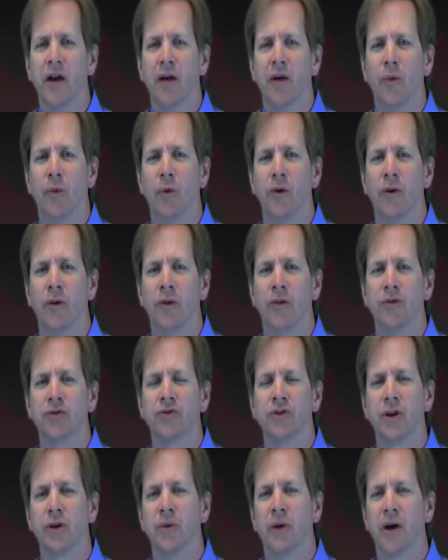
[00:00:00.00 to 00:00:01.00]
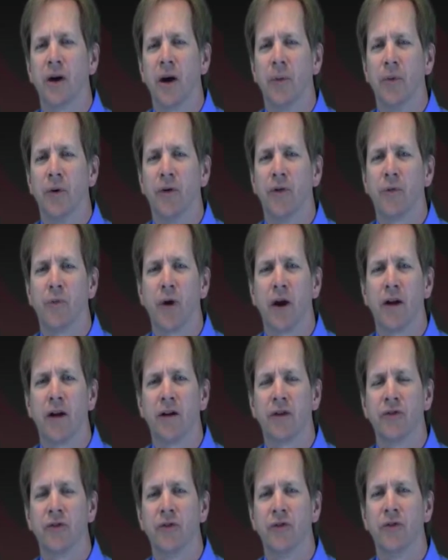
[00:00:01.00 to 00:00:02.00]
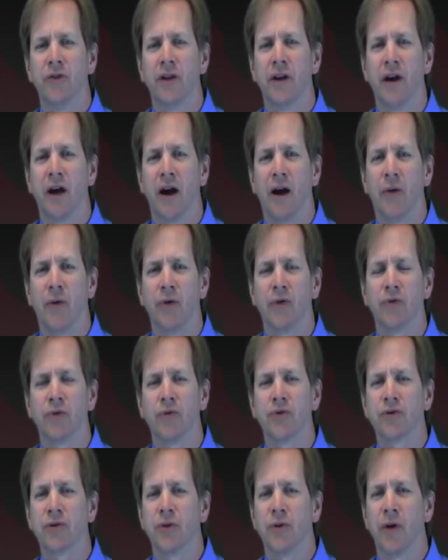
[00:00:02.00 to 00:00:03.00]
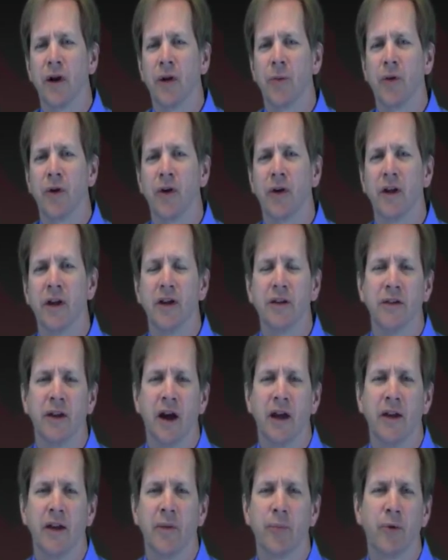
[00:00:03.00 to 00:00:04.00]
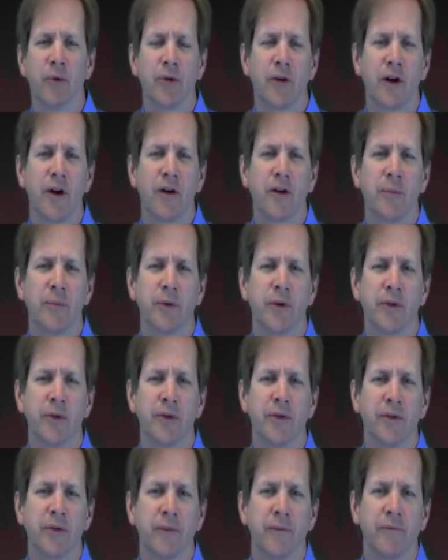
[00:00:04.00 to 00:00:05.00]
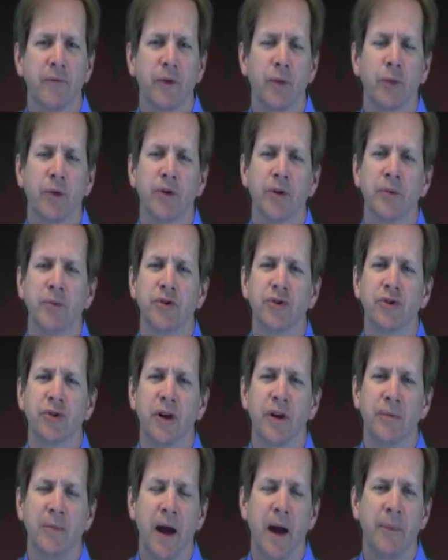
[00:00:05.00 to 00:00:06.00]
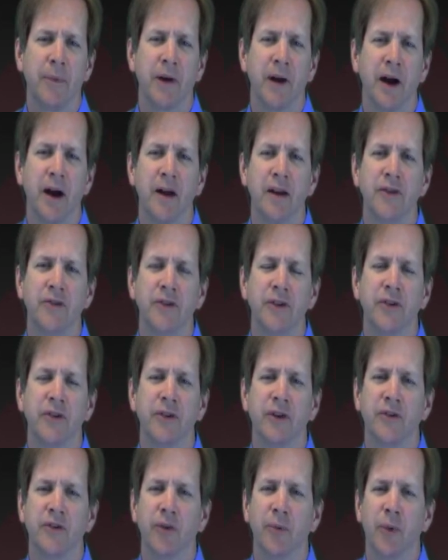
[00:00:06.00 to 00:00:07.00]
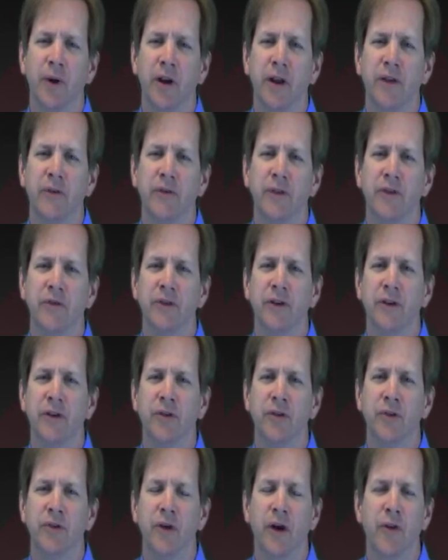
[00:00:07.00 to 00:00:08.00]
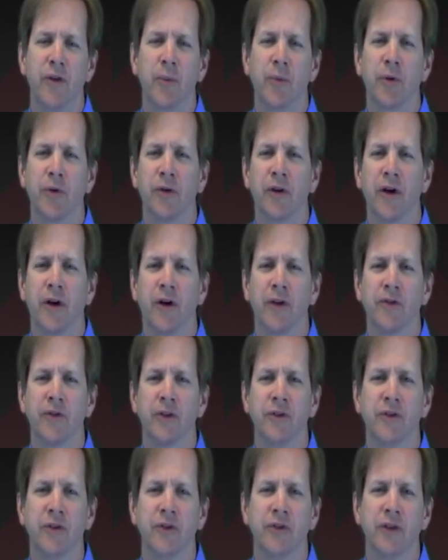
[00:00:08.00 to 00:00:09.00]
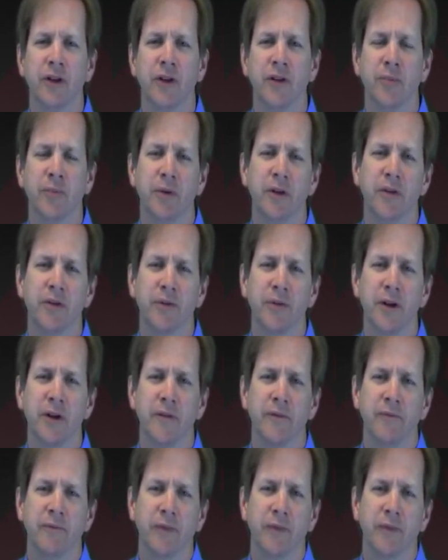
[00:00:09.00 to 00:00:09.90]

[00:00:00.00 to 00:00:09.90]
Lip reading: We'll show a couple of products using our source code library and .NET protocol components. We'll demonstrate mapping IEC 61850 to other protocols such as DNP3.